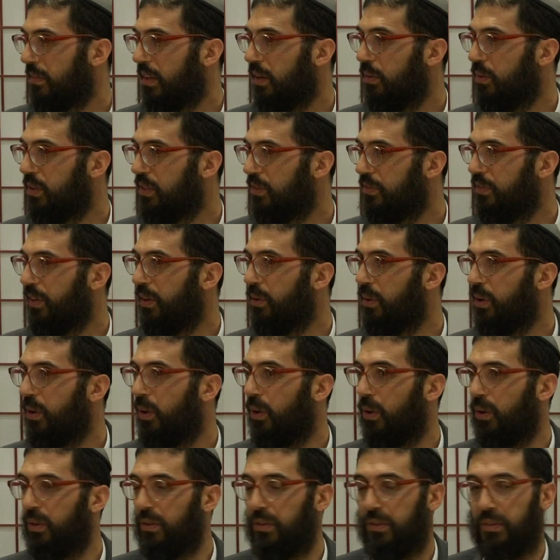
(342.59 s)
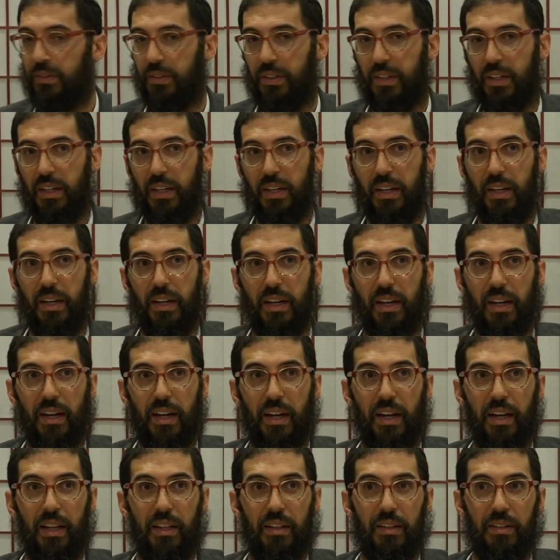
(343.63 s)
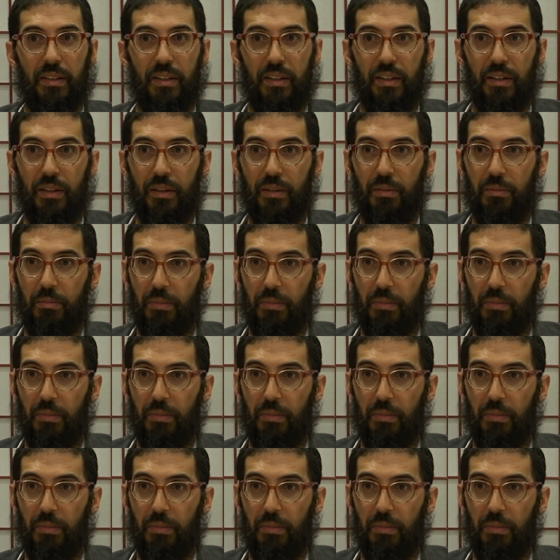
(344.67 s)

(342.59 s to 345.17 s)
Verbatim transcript: Was very old. And uh,